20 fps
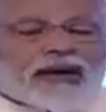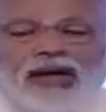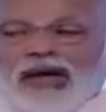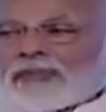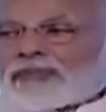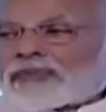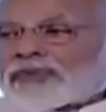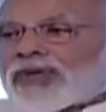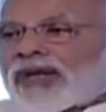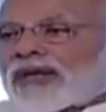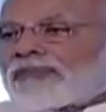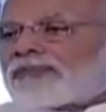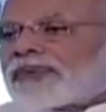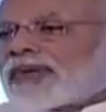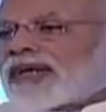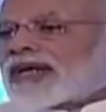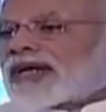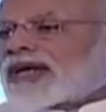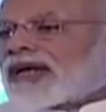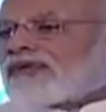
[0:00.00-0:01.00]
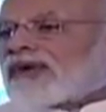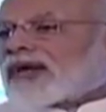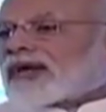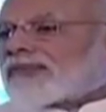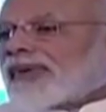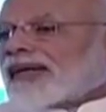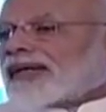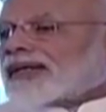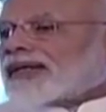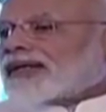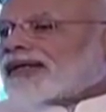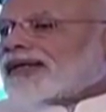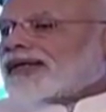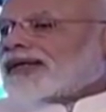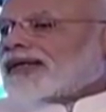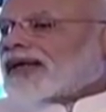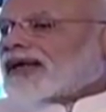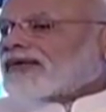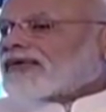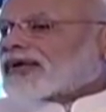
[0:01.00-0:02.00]
corruption-free government in
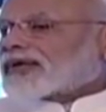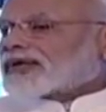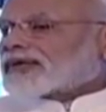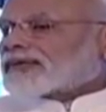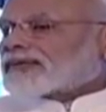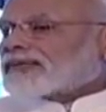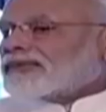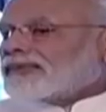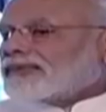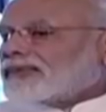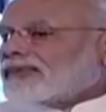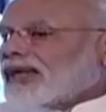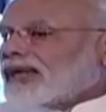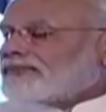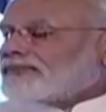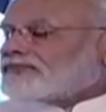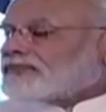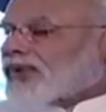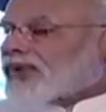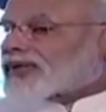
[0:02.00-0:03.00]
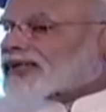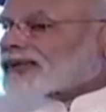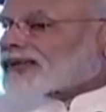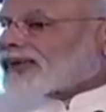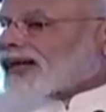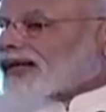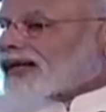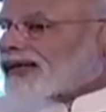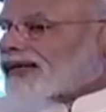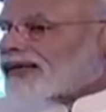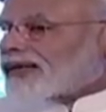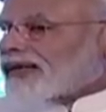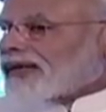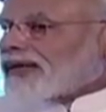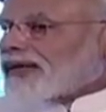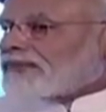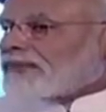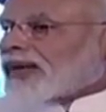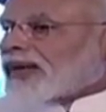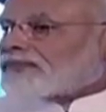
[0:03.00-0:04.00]
India was impossible,
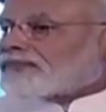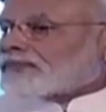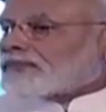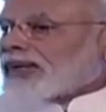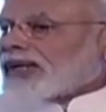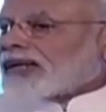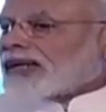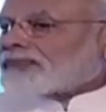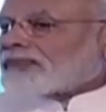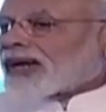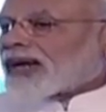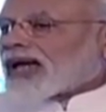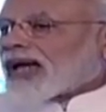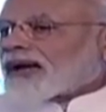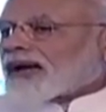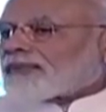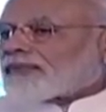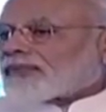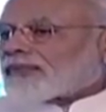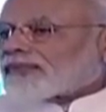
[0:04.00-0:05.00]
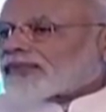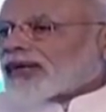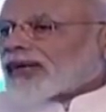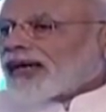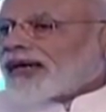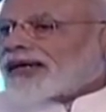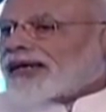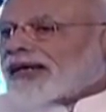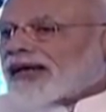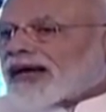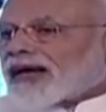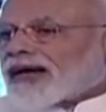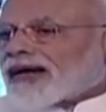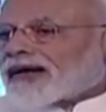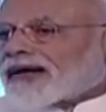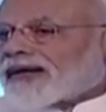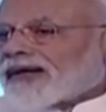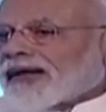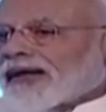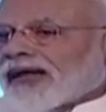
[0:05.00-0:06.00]
but people of
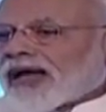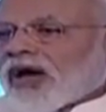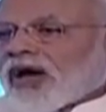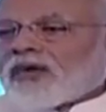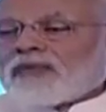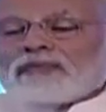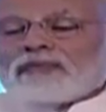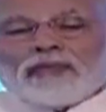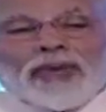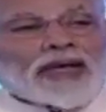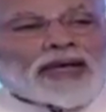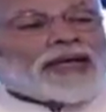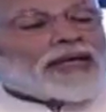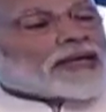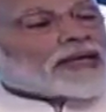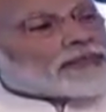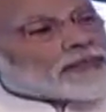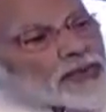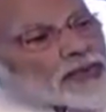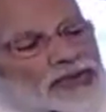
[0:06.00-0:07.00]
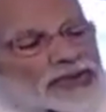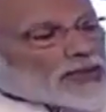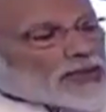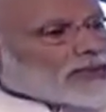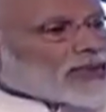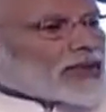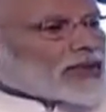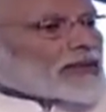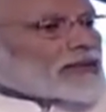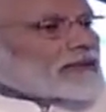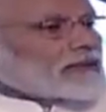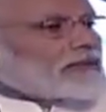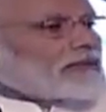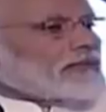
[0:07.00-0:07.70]
India have made it possible